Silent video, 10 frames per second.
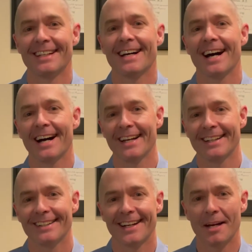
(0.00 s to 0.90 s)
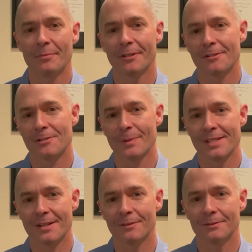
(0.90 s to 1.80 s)
Hi, I'm Kurt
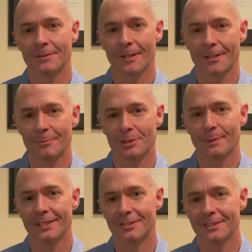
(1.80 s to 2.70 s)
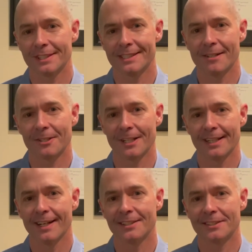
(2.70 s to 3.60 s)
Schwiesow, glaucoma specialist at Tower
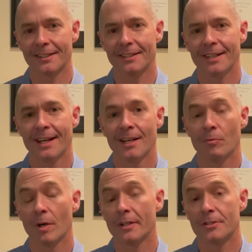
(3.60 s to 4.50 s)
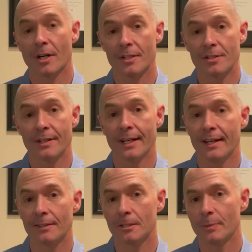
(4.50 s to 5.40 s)
Clock Eye Center. Wanted to talk to you today
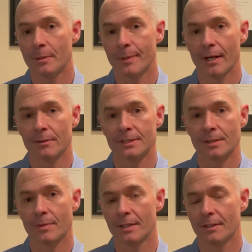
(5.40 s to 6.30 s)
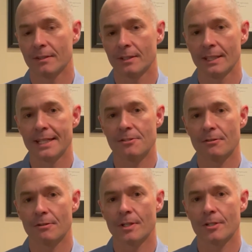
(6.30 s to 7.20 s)
a little bit about something called
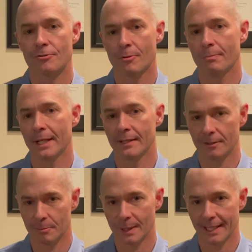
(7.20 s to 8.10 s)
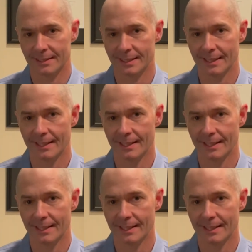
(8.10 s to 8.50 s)
laser trabeculoplasty.